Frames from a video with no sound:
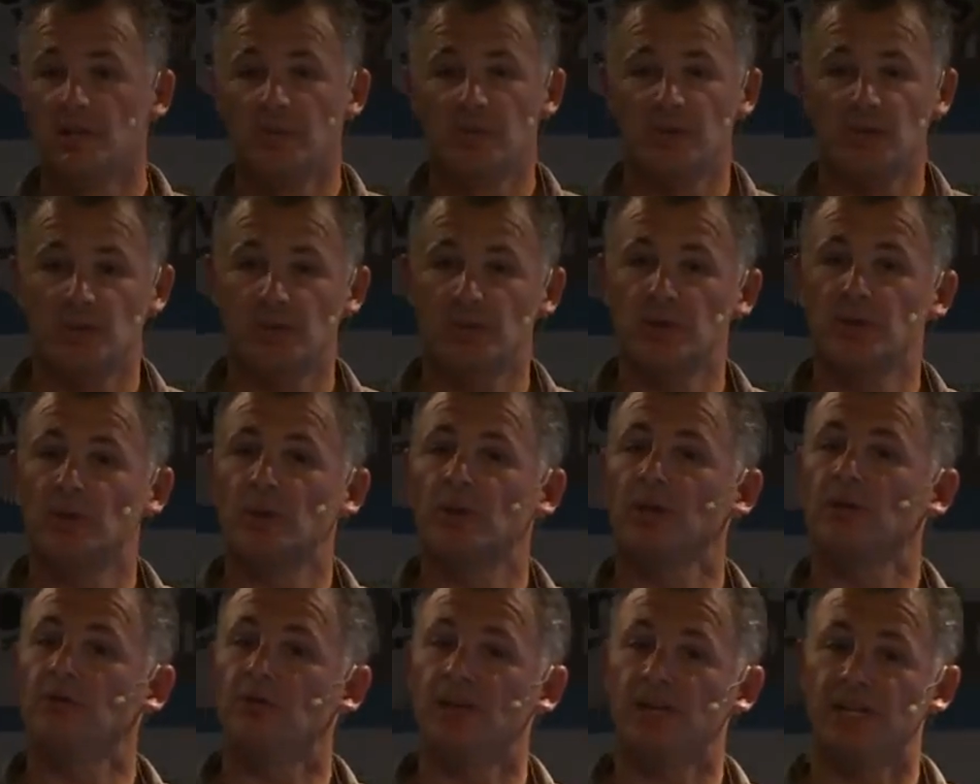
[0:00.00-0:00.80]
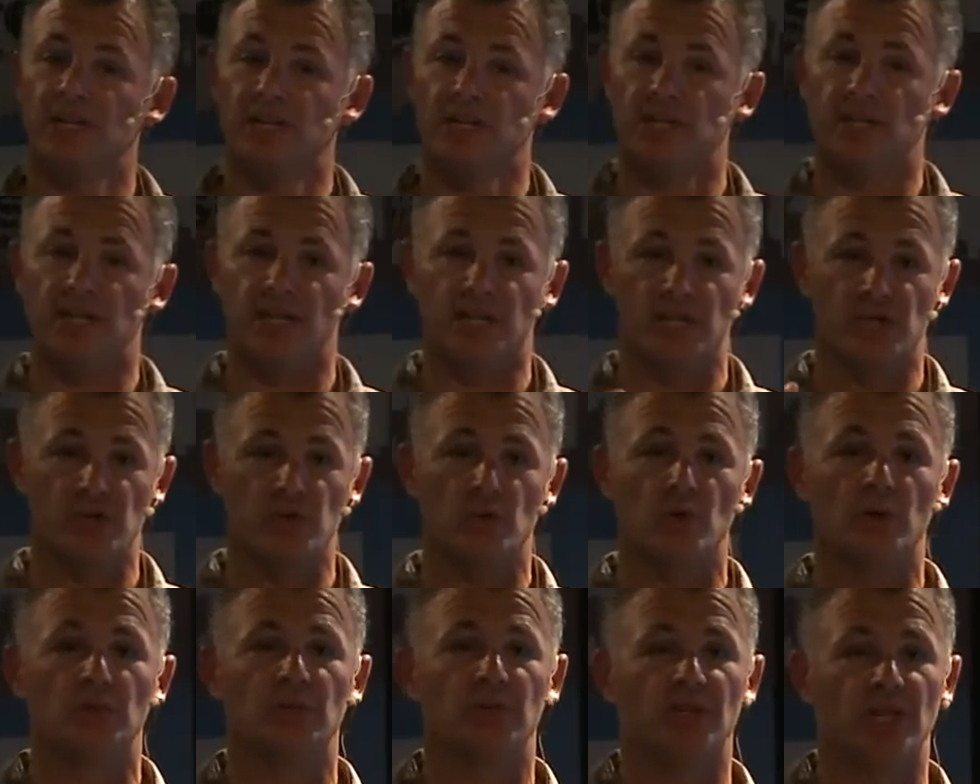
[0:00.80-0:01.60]
because we were already running a
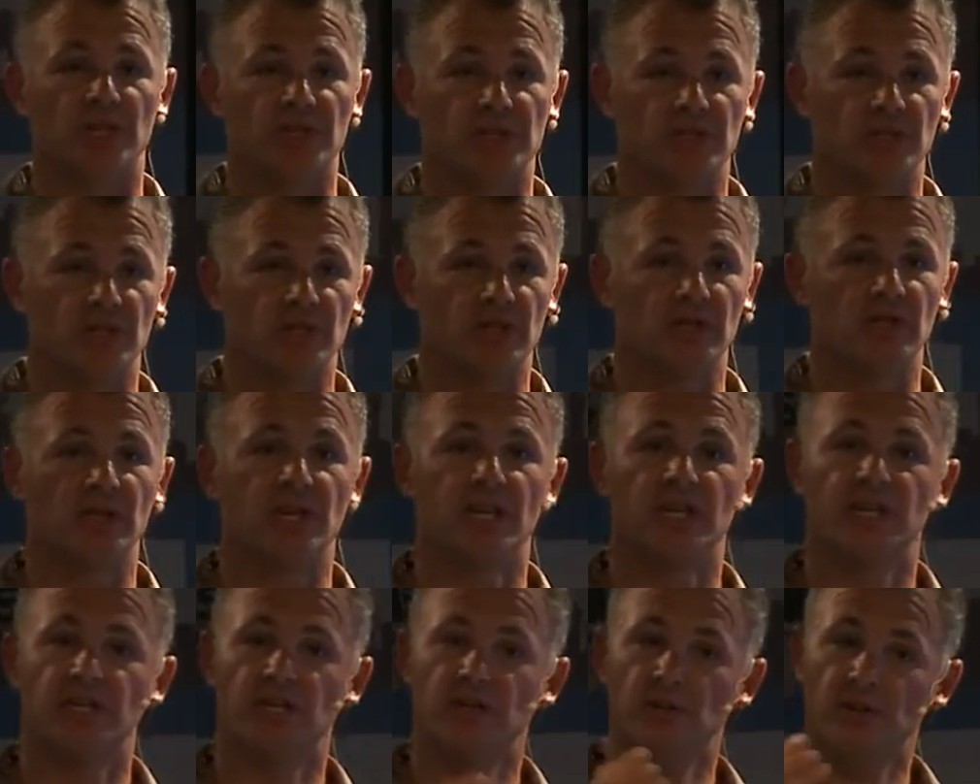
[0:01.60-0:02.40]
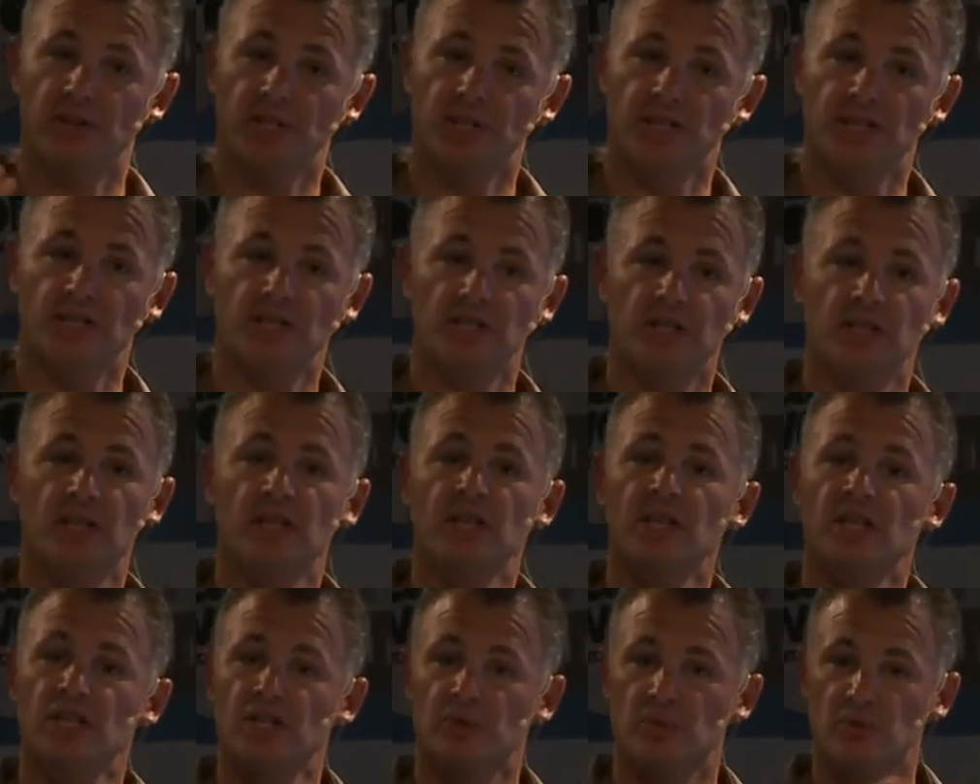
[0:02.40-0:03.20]
Storm cluster and already did
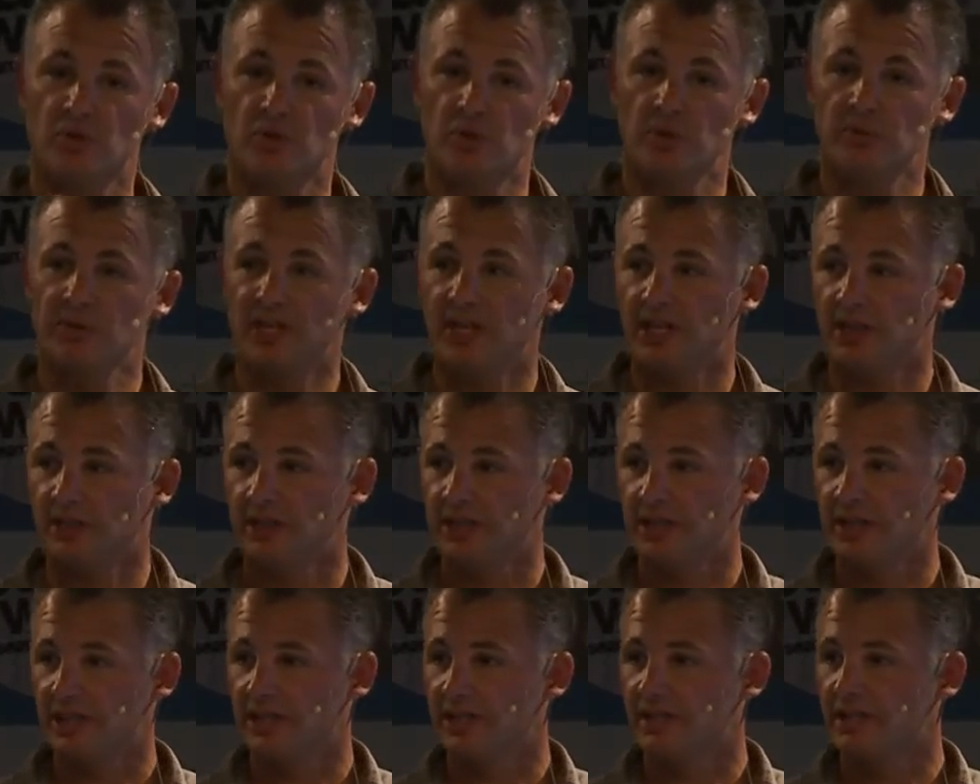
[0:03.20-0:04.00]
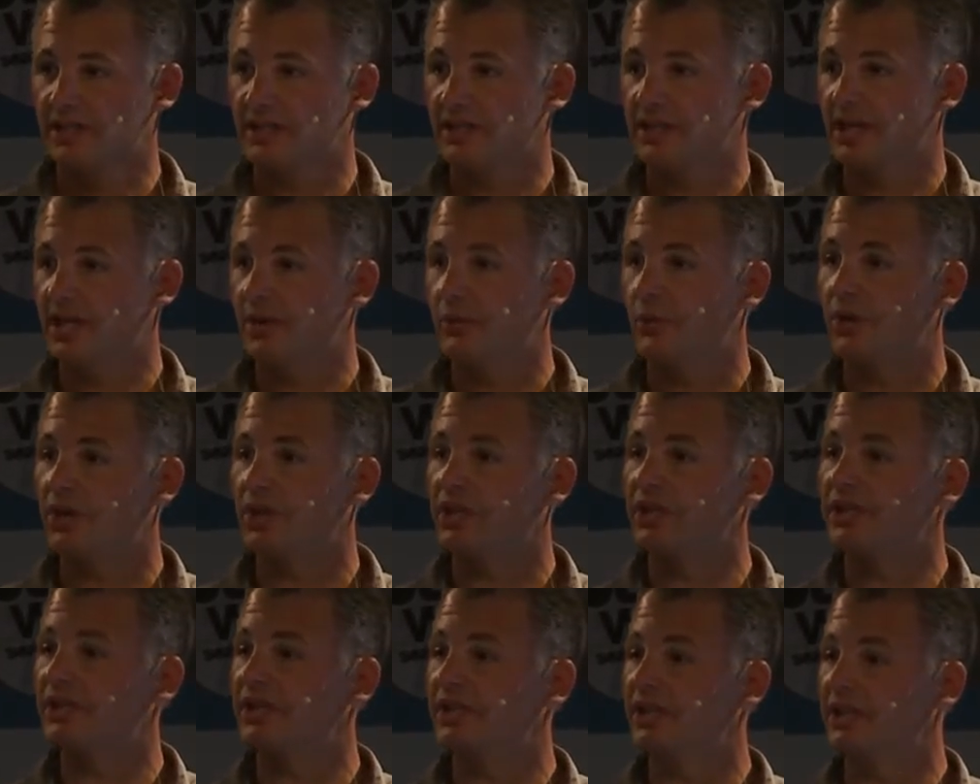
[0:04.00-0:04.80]
some streaming analytics and
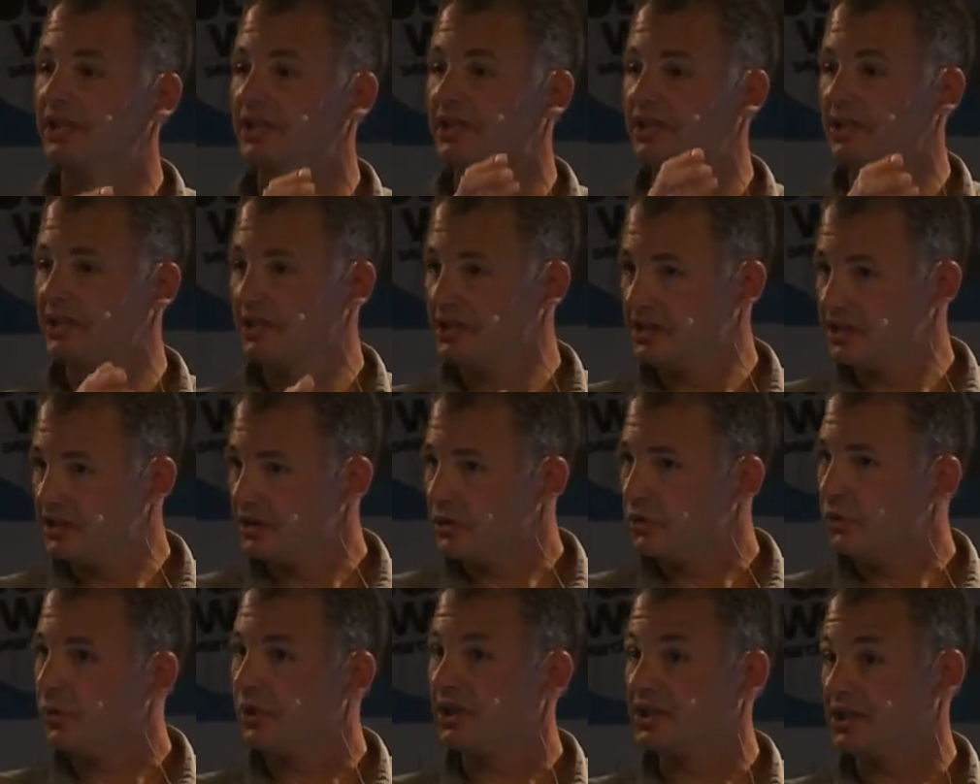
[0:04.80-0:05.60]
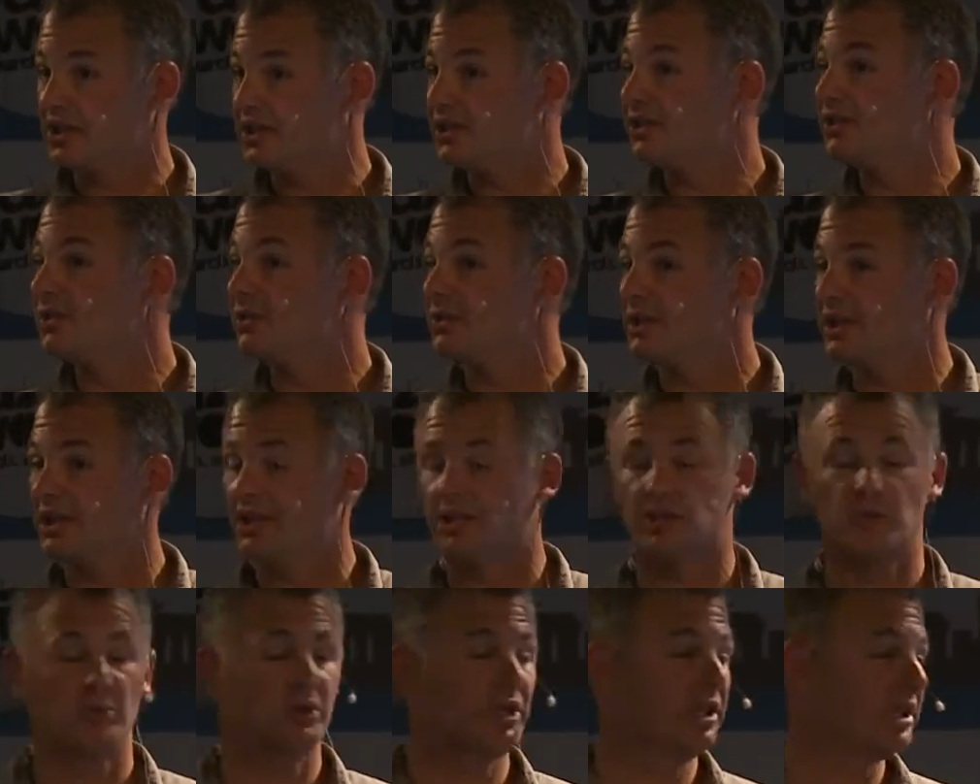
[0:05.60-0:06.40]
wanted to see what this new
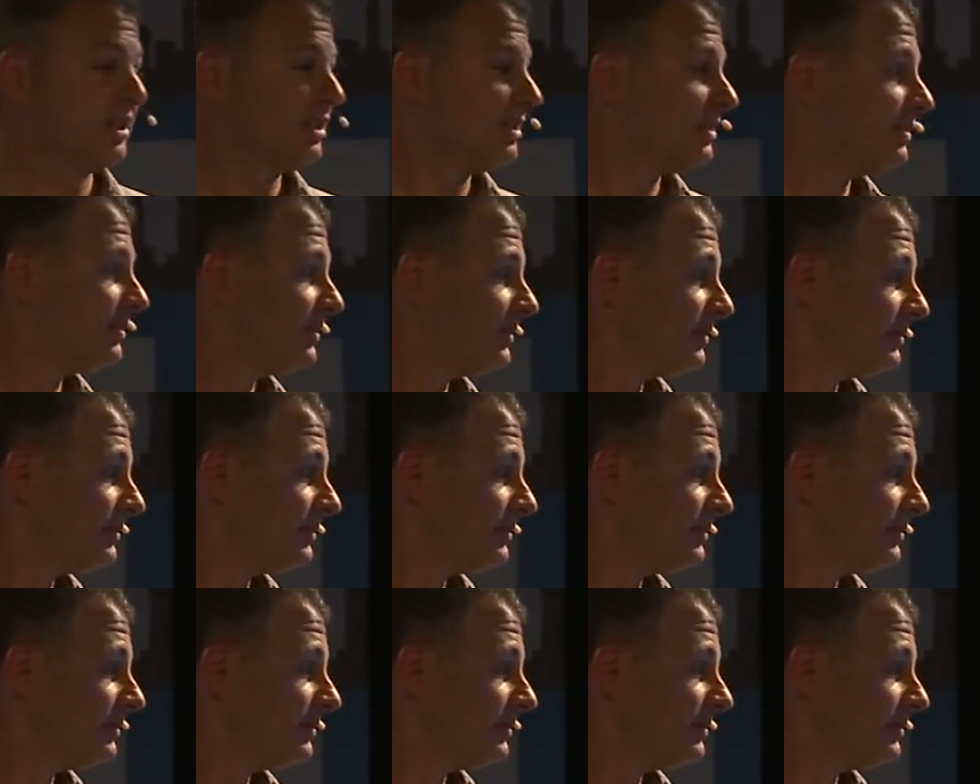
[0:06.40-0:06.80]
thing could be.